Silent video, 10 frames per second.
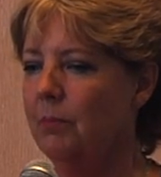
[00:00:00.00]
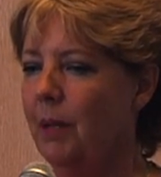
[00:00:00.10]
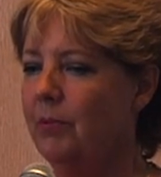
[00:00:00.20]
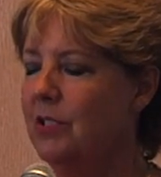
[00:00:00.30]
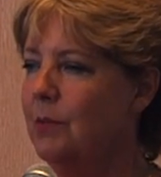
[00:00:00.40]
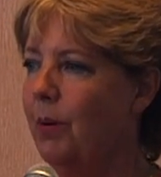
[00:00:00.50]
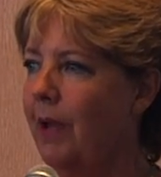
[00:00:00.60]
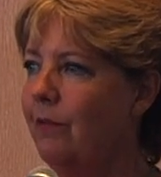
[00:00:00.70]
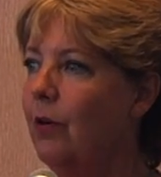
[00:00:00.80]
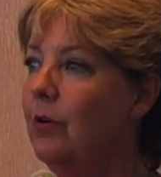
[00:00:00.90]
published
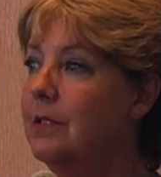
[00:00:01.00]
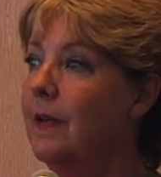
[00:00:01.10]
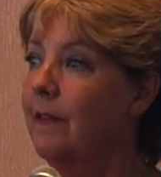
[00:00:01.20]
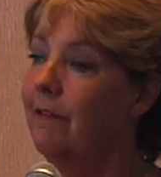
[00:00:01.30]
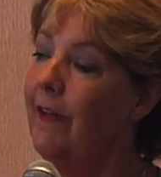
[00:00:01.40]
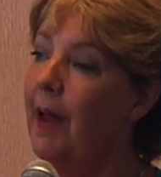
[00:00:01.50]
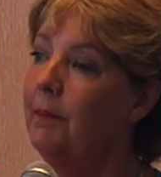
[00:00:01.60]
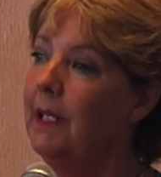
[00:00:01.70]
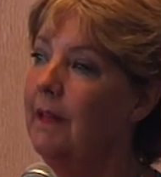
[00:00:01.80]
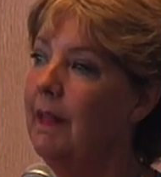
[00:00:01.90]
by Focus on the
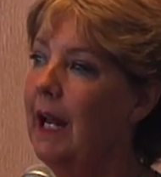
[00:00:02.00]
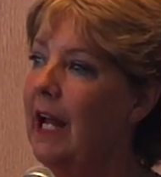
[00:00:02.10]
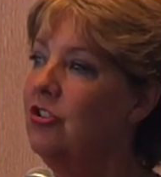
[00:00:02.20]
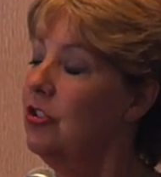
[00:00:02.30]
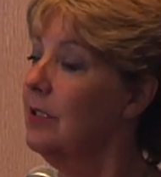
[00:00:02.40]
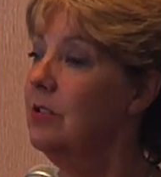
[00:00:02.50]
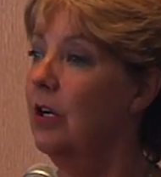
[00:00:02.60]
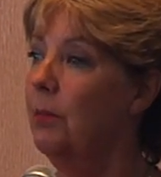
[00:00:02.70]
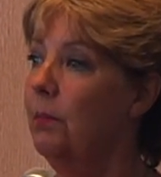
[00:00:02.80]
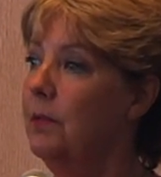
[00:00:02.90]
Family that had just
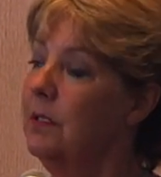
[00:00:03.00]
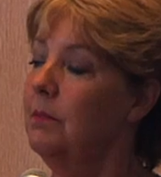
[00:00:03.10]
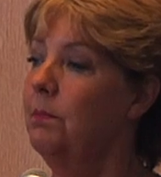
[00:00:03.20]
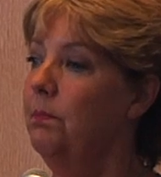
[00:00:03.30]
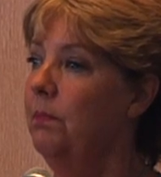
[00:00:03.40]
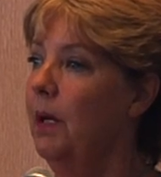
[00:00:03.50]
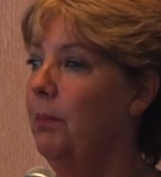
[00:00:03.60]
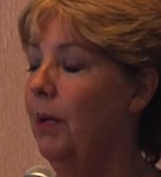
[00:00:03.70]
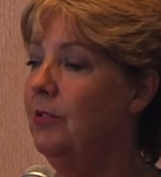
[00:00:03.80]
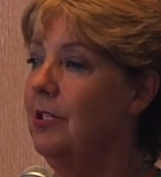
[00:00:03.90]
started a
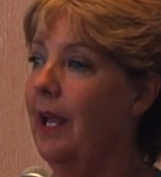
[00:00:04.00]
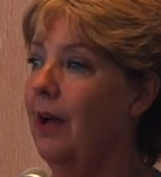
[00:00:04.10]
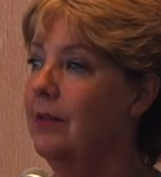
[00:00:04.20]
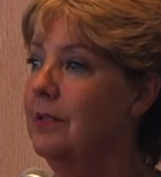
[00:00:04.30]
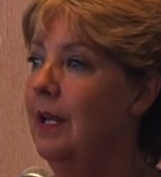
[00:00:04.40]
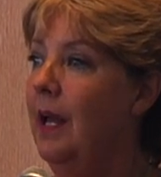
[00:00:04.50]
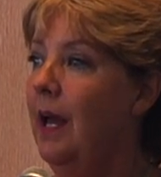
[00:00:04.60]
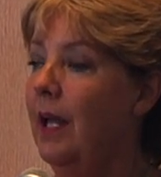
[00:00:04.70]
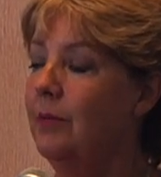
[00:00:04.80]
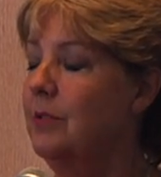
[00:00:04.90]
publishing house.
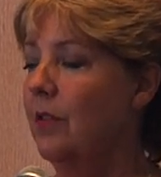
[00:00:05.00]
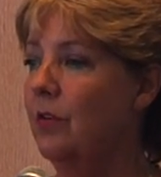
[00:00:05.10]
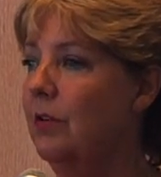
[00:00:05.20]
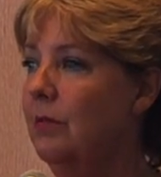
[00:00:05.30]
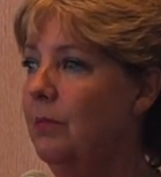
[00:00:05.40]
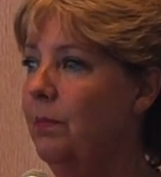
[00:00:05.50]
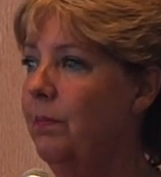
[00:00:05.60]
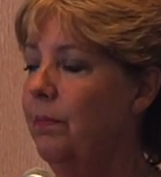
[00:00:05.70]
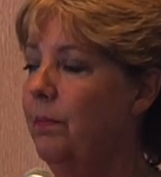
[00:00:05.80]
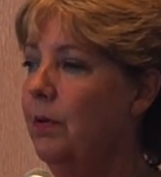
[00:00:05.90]
And it was the third
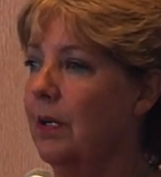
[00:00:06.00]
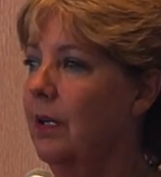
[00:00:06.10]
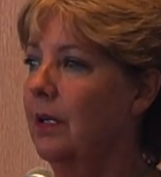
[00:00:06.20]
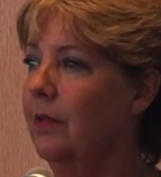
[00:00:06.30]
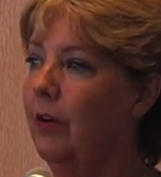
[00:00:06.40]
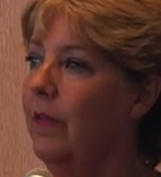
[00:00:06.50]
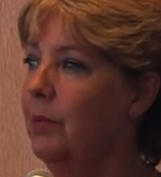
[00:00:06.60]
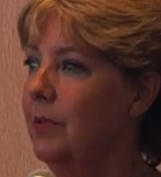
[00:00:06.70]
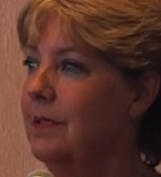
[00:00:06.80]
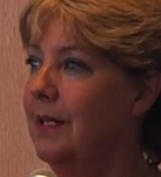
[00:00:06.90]
book of all the
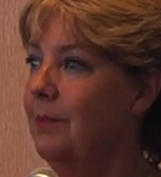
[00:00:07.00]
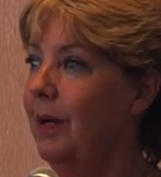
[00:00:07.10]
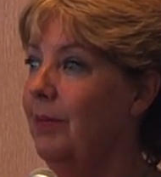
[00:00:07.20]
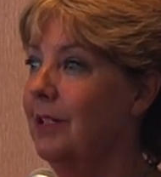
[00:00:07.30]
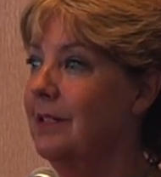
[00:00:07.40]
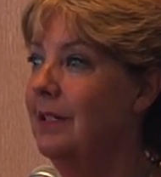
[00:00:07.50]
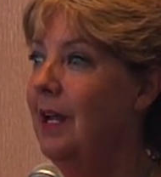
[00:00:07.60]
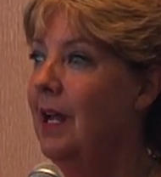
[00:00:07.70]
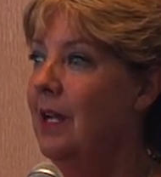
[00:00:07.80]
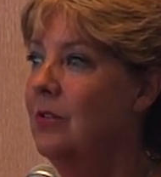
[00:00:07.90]
books they'd published.
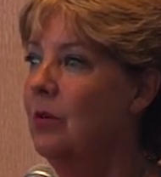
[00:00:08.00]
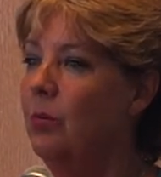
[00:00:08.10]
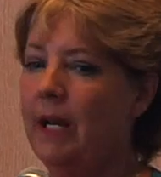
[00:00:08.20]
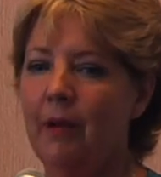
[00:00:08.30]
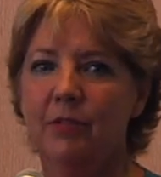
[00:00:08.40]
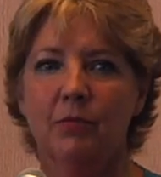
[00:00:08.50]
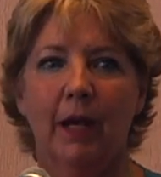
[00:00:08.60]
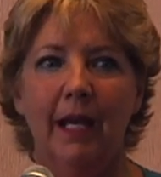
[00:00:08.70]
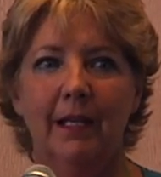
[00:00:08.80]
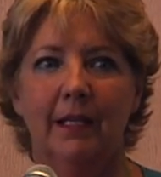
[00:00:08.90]
So when I was
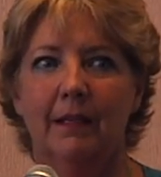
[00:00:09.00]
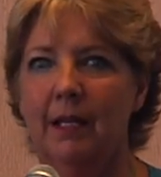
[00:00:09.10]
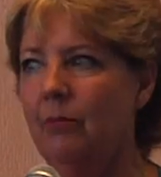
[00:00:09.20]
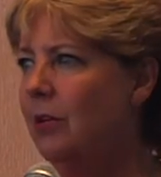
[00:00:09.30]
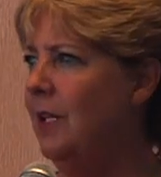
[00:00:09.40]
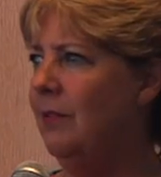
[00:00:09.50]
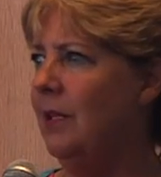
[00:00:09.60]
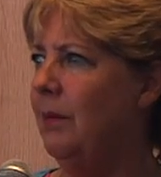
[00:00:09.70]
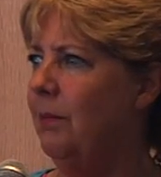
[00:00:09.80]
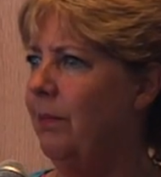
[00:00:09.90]
writing it, they weren't
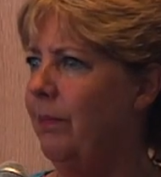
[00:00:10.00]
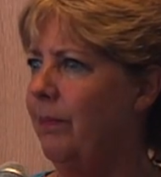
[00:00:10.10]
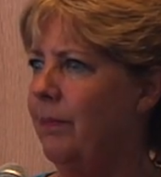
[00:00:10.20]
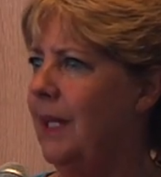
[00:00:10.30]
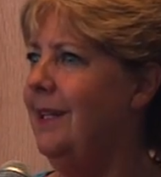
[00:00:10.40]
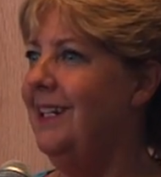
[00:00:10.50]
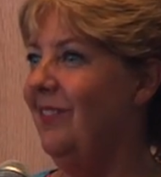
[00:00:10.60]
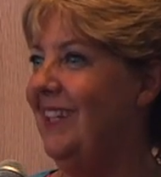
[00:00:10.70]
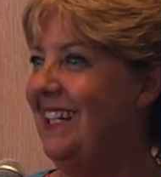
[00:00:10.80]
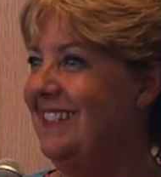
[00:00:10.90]
even a, they didn't
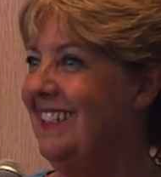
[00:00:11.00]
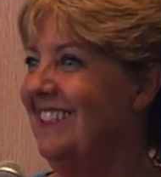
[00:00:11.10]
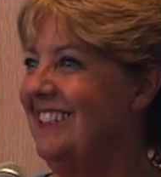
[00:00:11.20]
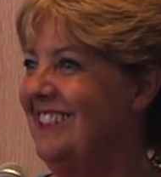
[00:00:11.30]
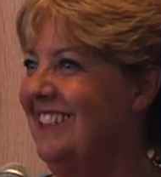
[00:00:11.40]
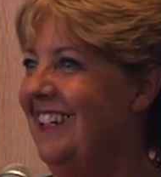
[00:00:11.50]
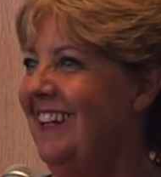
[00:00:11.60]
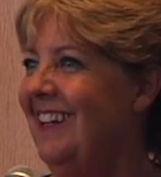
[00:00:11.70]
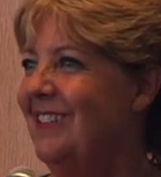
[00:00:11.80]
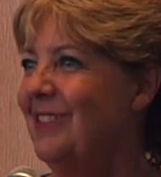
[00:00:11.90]
even exist.
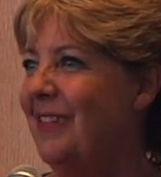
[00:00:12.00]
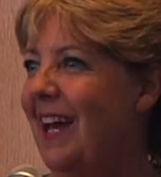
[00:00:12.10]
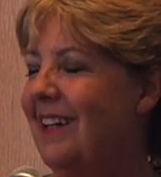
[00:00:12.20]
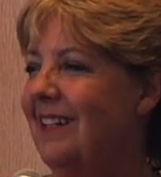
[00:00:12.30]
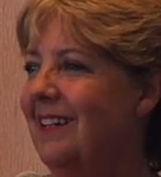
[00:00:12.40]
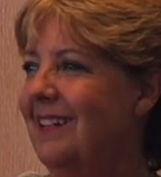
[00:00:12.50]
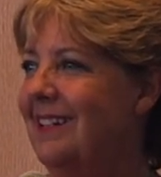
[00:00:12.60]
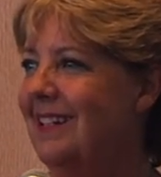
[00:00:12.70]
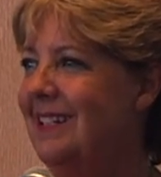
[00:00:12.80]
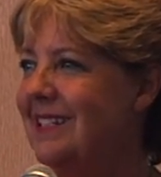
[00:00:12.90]
So that
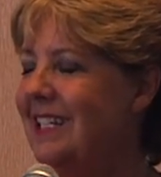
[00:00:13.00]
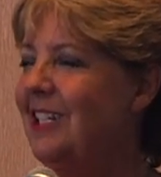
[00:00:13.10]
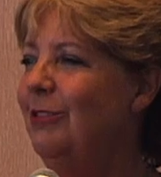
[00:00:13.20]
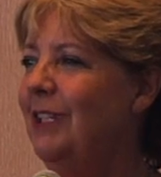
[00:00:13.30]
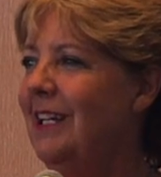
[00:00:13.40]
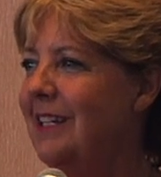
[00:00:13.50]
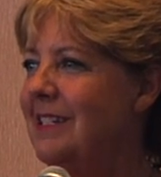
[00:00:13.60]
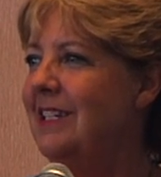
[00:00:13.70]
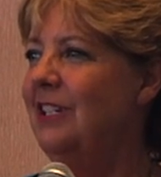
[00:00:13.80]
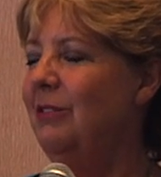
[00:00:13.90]
continuing,
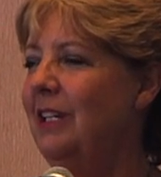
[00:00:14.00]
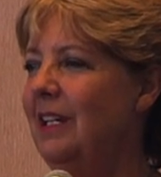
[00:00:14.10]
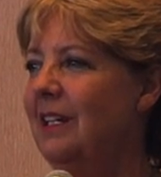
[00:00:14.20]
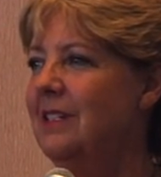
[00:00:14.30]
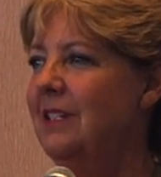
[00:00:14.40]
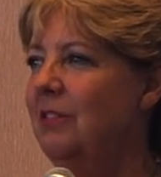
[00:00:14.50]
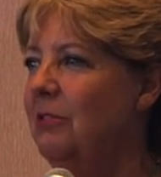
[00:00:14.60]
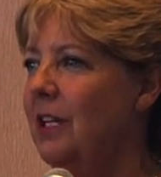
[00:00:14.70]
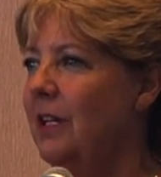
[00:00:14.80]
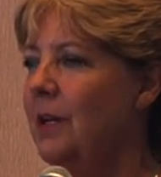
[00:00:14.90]
continuing,
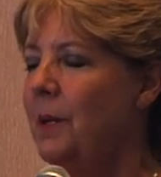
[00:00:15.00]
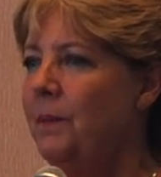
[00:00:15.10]
continuing.